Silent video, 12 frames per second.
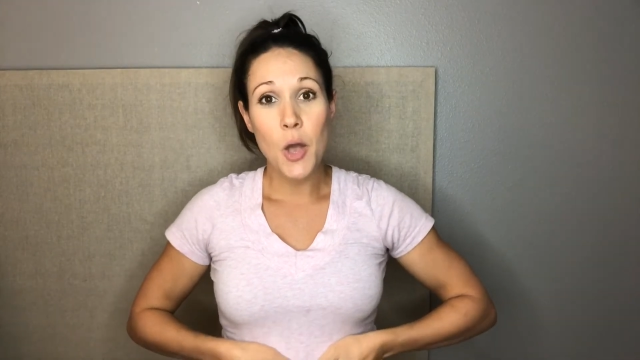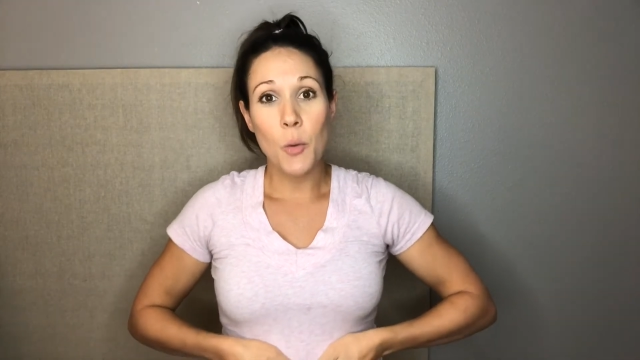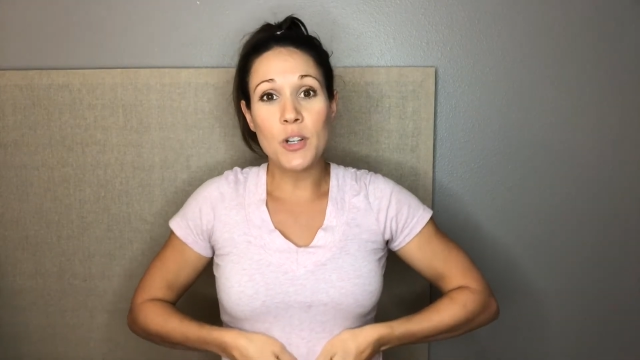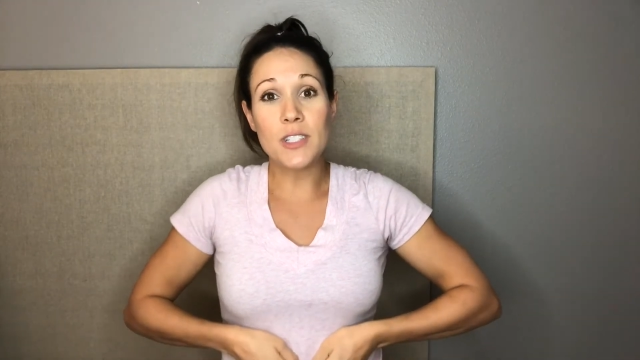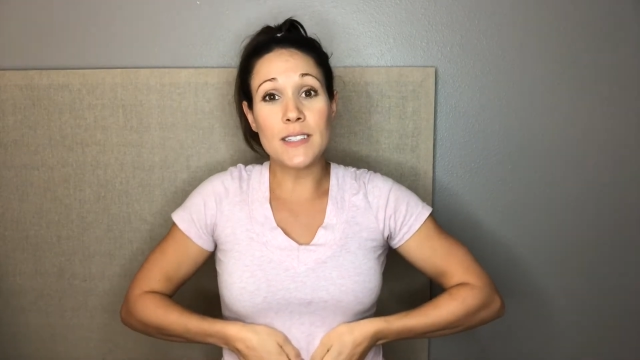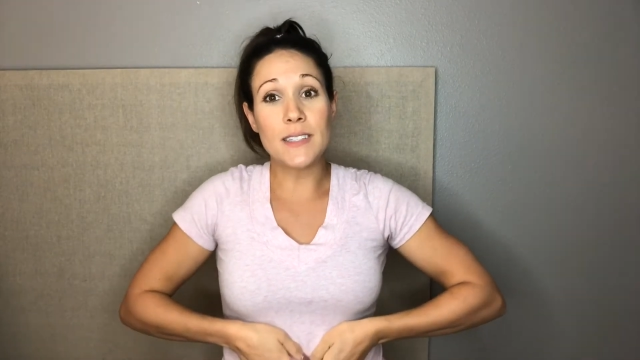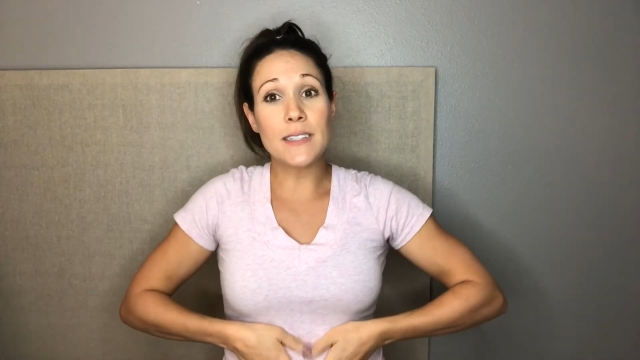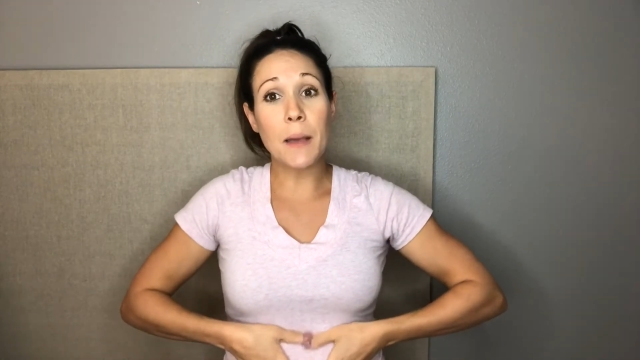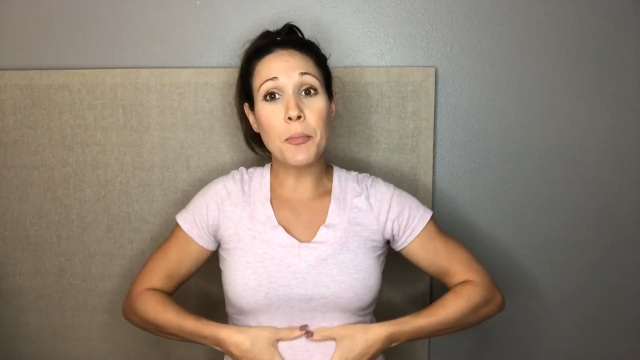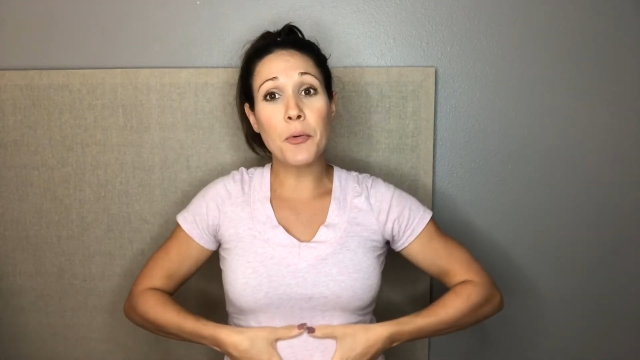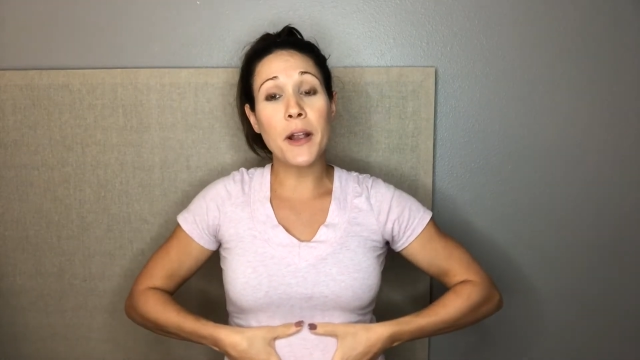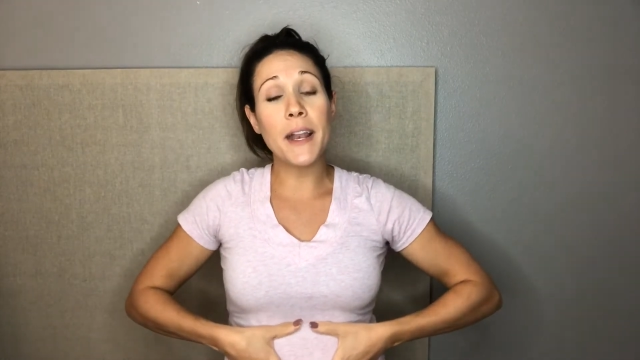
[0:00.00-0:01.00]
which is the
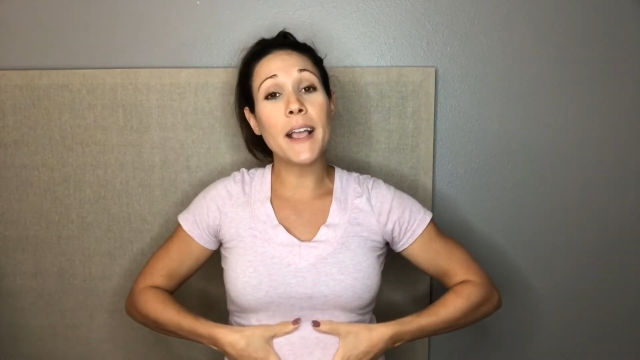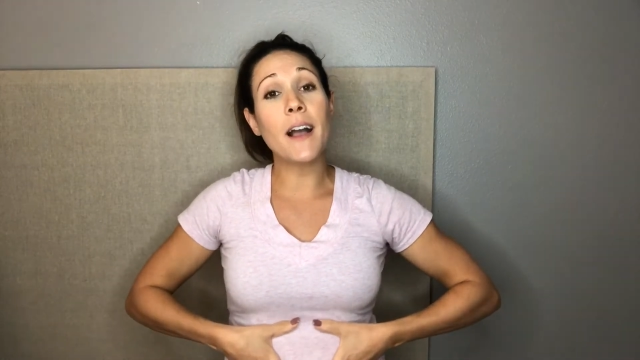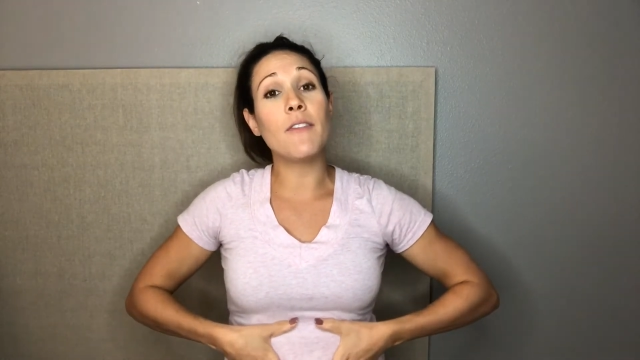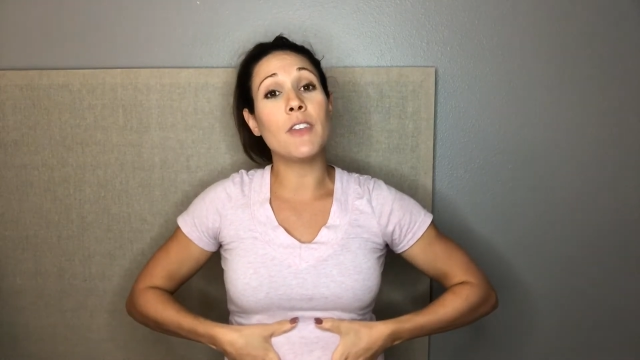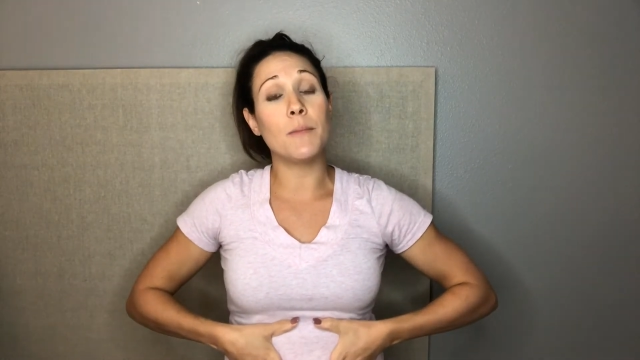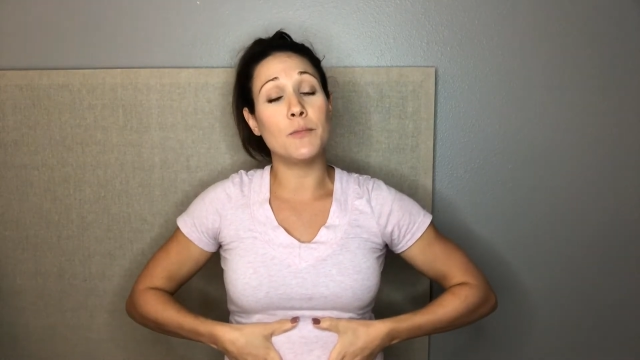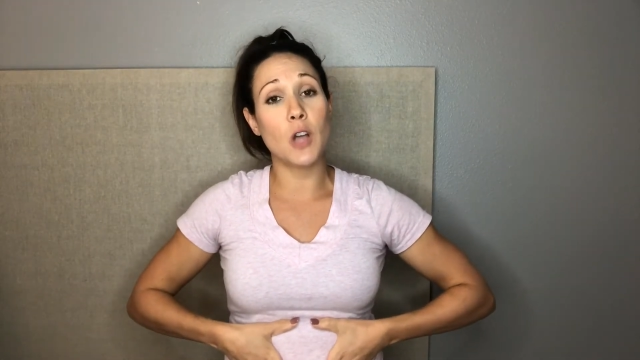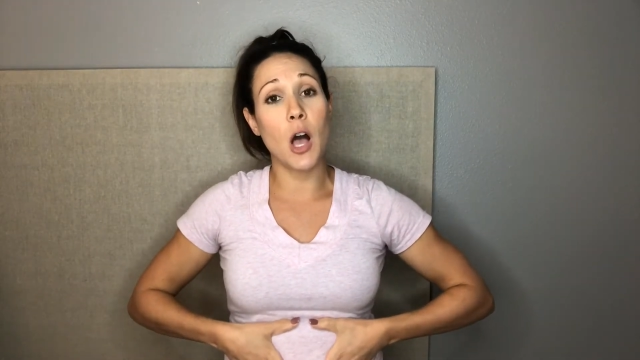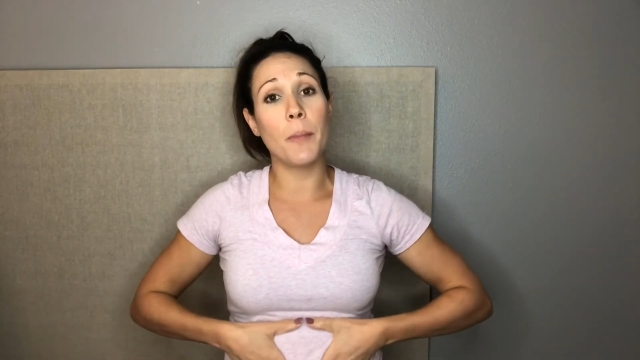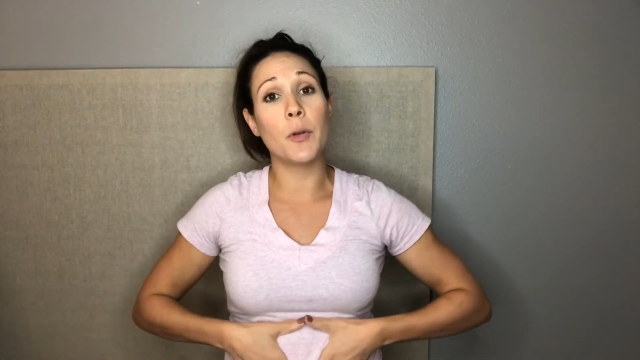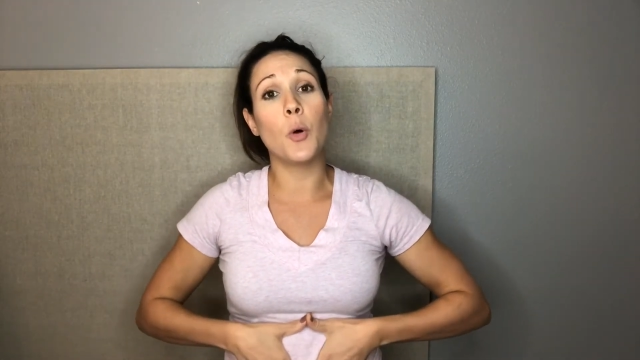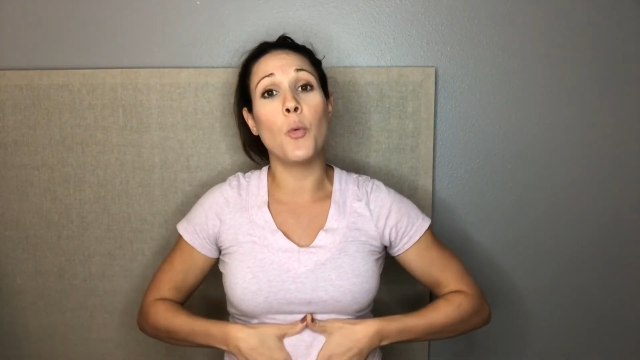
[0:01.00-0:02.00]
separating of the
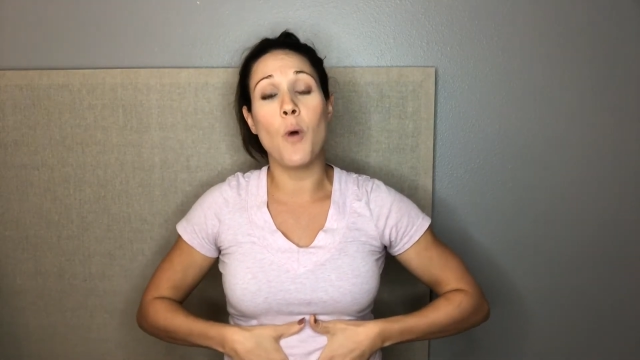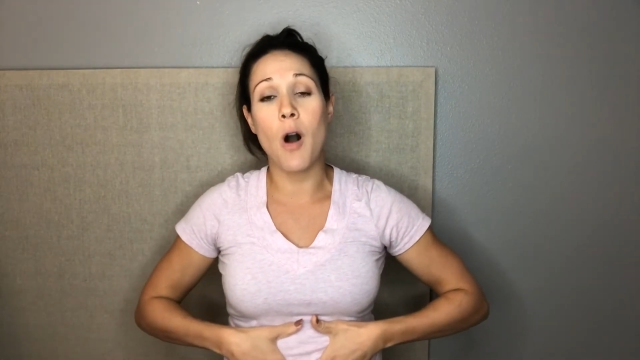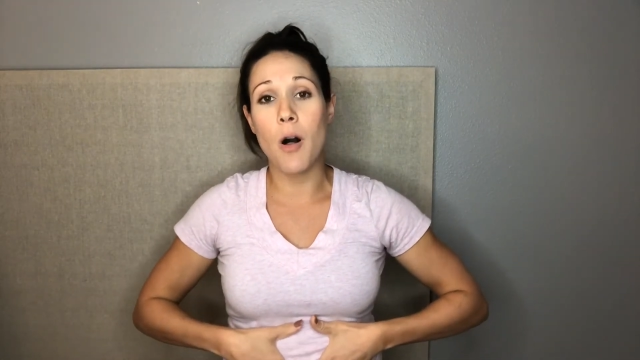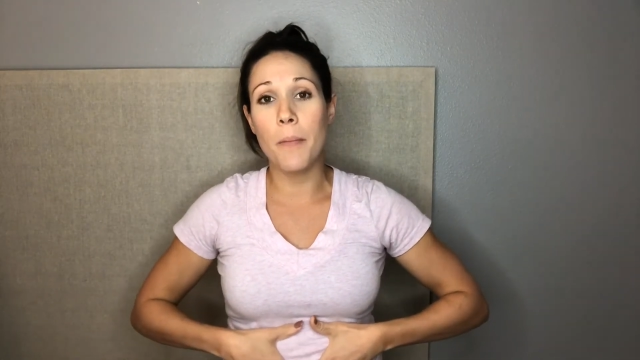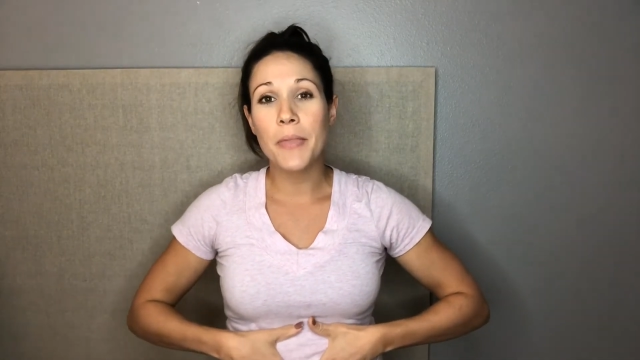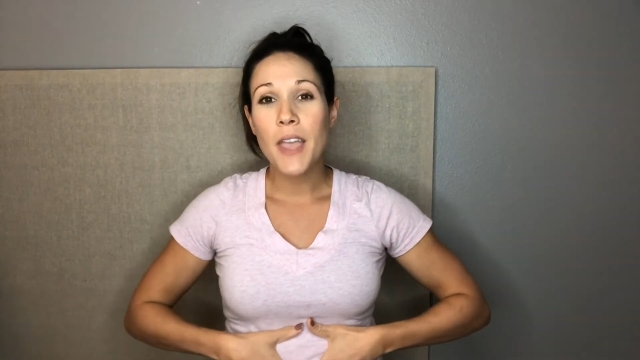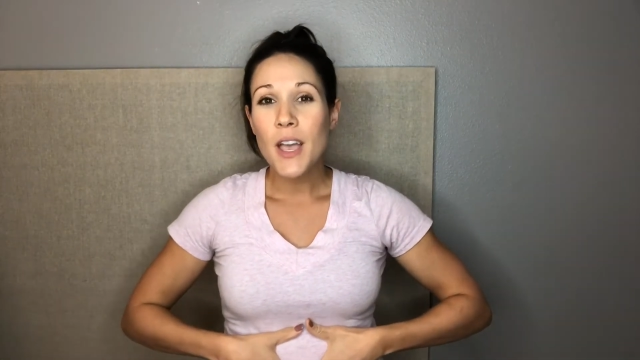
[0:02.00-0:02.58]
abdominal wall.